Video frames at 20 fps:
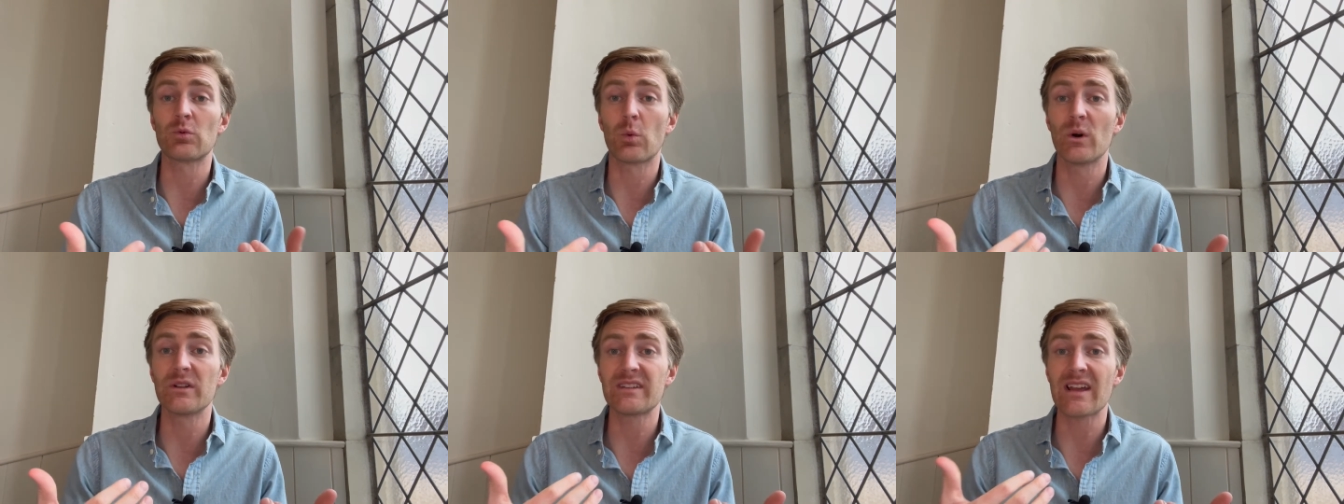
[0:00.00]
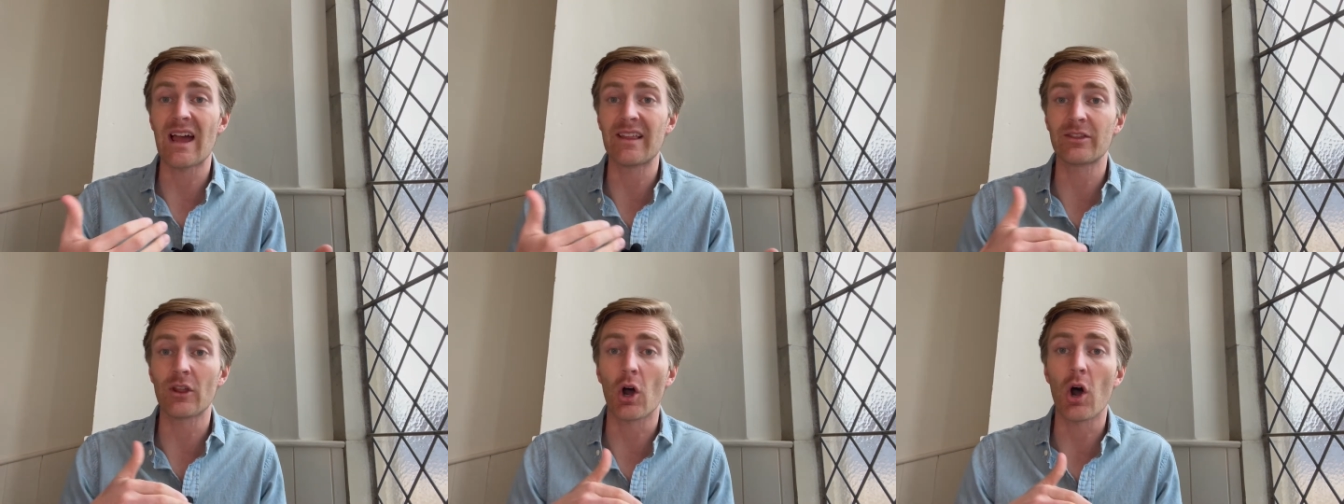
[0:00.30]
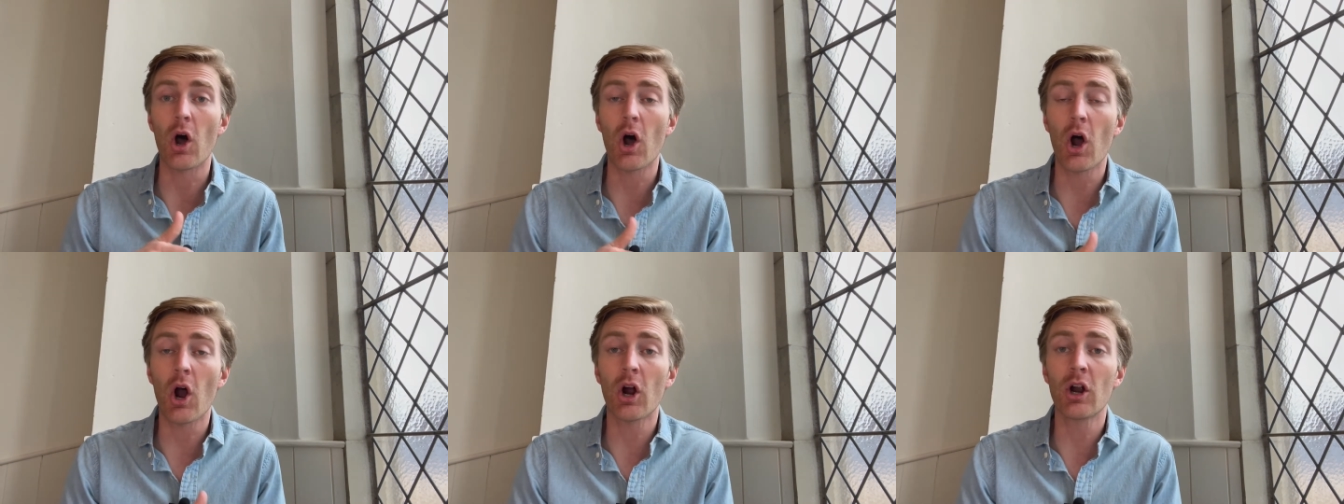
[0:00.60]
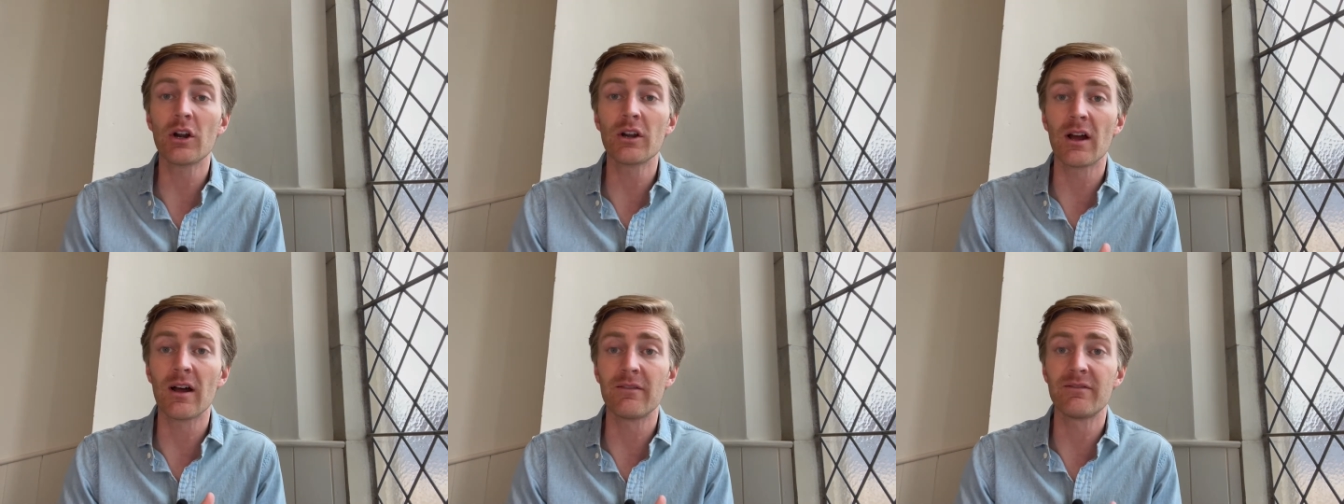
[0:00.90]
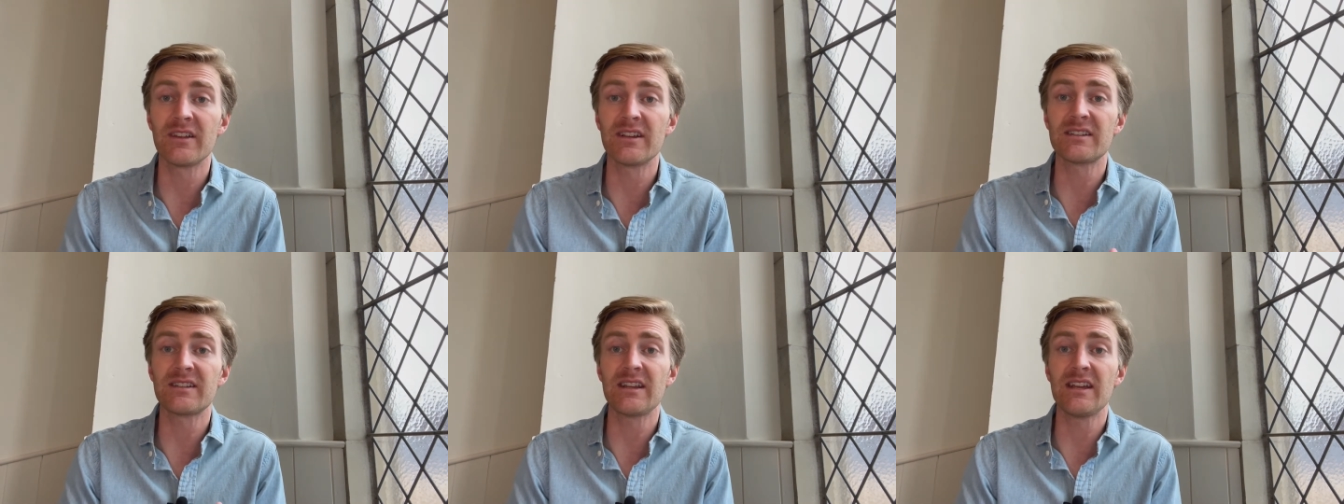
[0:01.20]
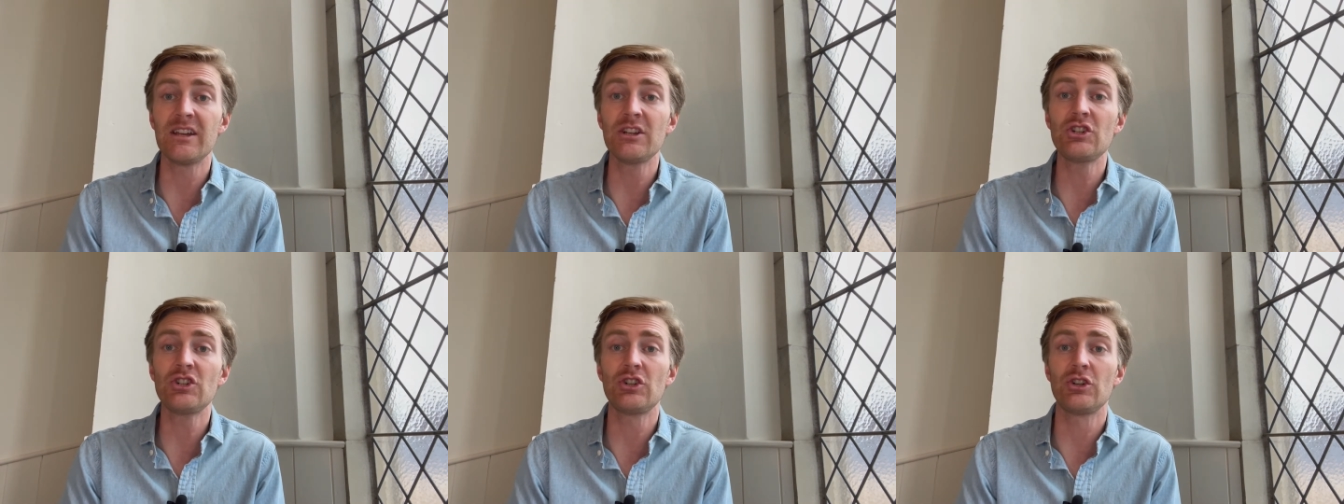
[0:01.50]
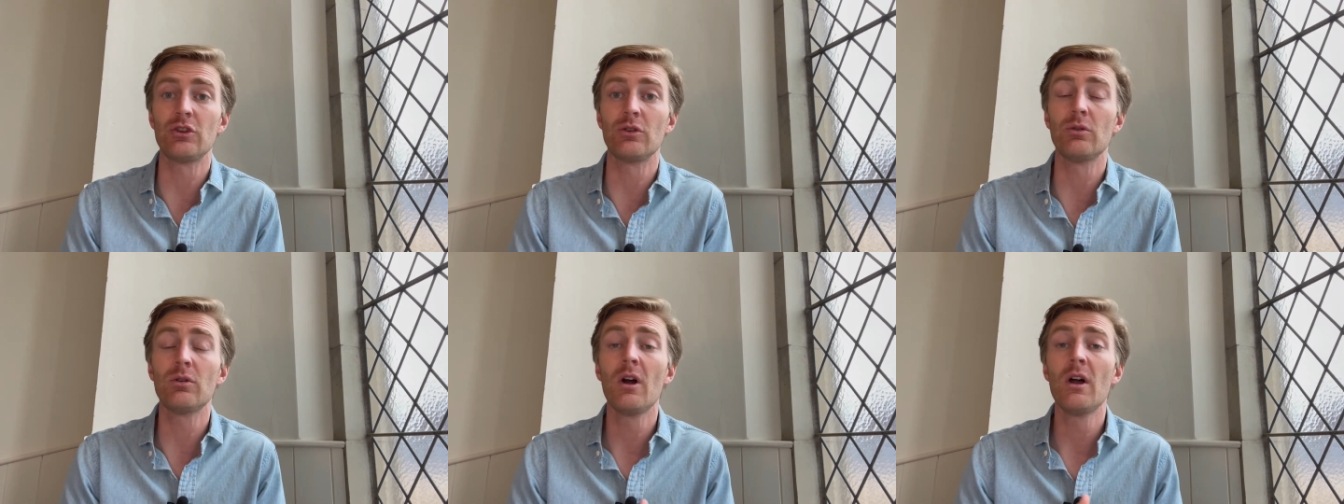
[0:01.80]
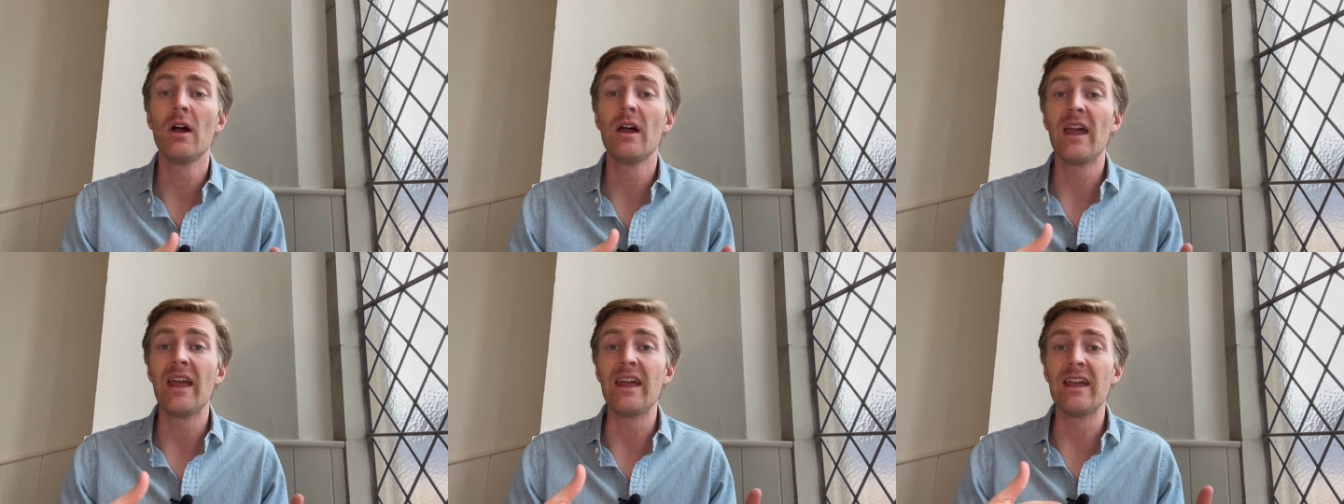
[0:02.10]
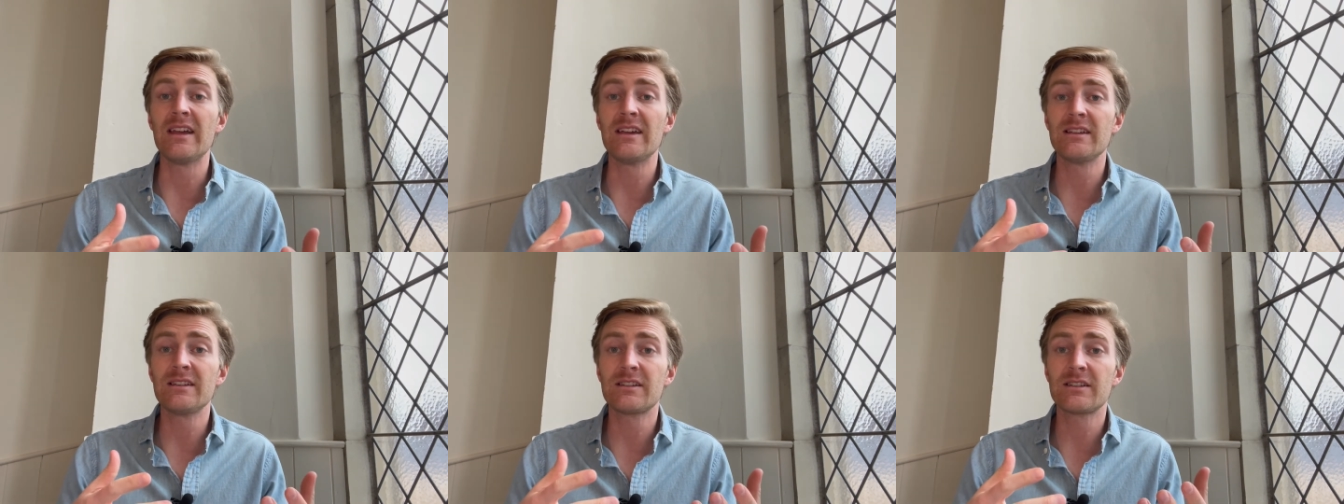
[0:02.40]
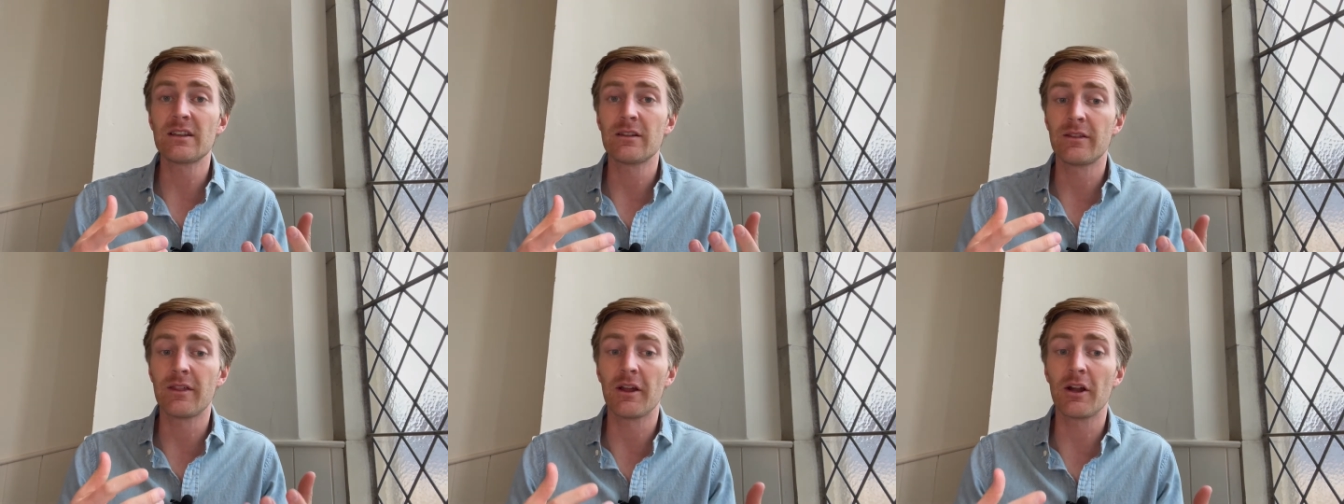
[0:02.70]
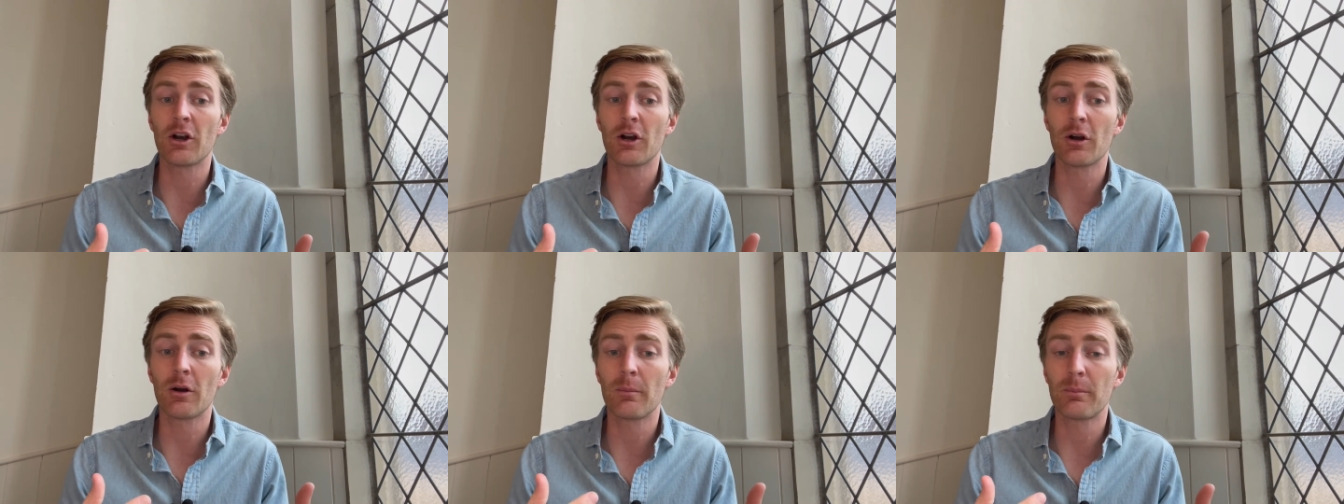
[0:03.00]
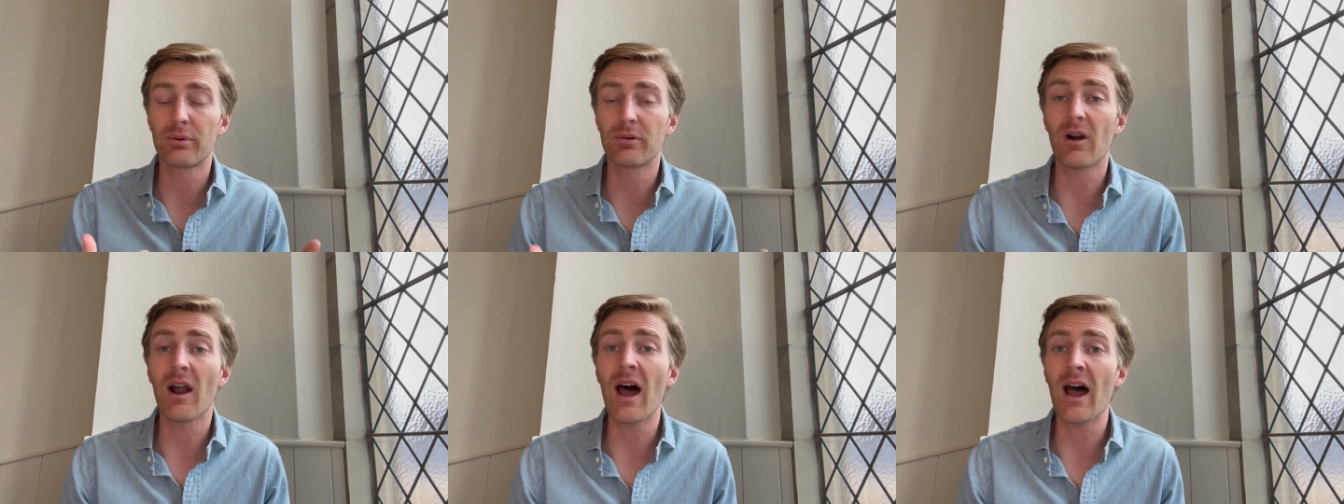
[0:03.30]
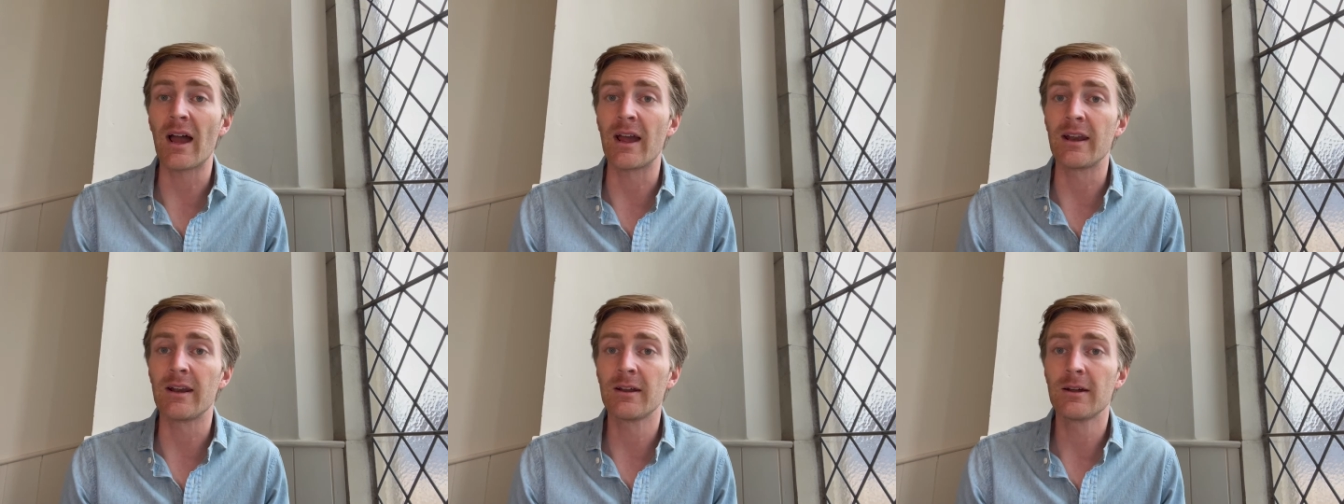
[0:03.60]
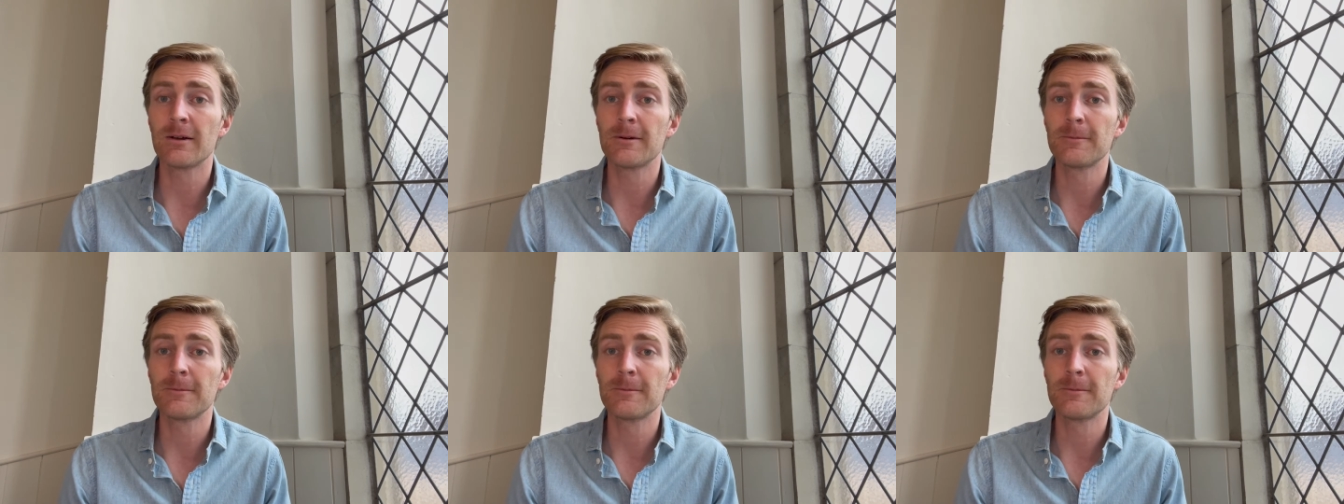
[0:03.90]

what's at the heart of this issue is their pride.